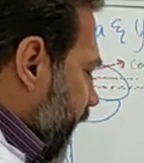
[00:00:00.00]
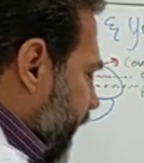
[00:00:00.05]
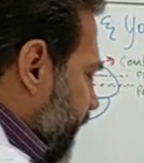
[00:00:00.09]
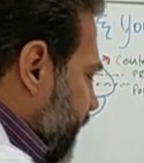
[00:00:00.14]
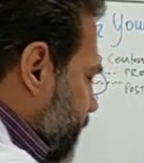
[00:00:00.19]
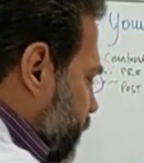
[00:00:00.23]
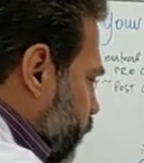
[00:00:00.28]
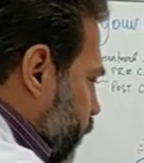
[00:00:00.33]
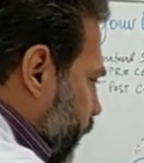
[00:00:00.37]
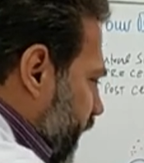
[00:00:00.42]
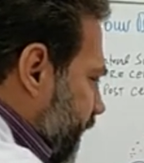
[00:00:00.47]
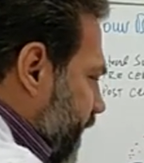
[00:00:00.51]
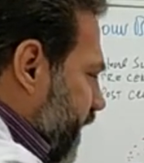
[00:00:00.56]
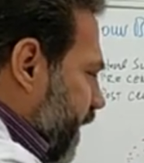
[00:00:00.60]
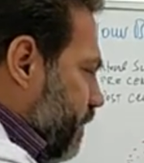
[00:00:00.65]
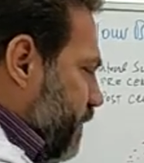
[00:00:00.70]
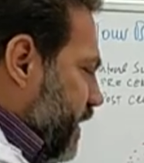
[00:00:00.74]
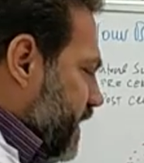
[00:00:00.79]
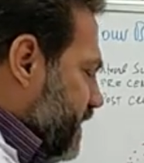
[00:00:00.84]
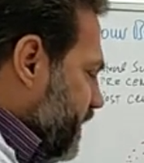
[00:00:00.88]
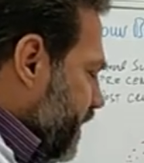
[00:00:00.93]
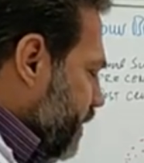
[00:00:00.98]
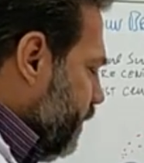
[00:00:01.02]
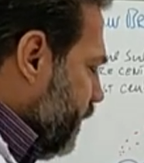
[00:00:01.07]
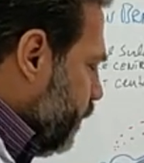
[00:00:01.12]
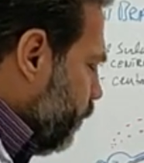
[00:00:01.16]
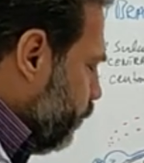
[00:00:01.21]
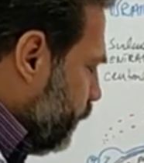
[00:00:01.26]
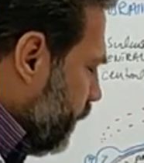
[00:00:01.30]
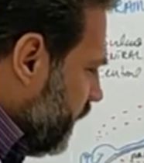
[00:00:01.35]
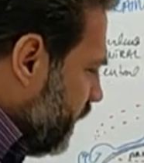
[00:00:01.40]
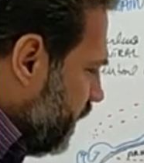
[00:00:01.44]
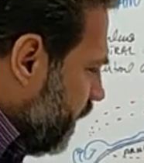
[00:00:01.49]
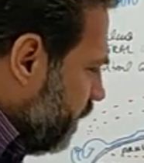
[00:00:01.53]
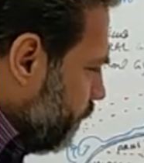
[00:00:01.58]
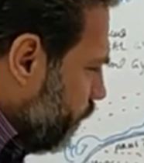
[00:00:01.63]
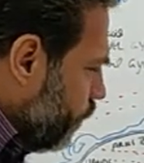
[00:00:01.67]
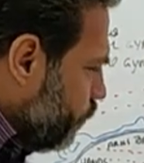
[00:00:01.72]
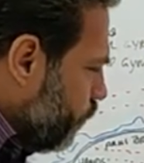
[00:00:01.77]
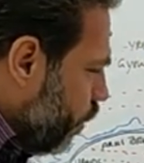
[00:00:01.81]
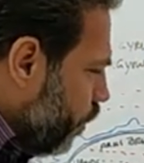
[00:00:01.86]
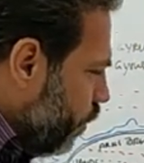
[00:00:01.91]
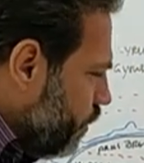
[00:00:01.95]
And it's quite amazing when you think
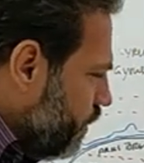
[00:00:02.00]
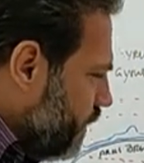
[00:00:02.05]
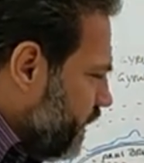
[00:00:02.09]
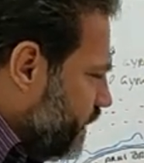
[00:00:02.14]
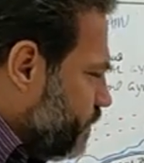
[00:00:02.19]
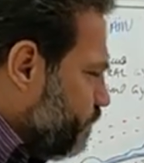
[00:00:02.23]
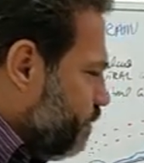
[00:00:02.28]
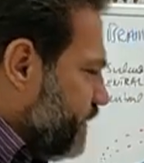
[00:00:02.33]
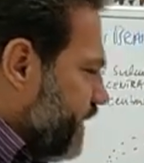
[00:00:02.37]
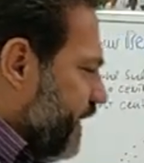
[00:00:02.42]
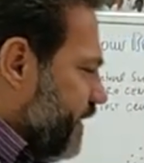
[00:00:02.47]
about all these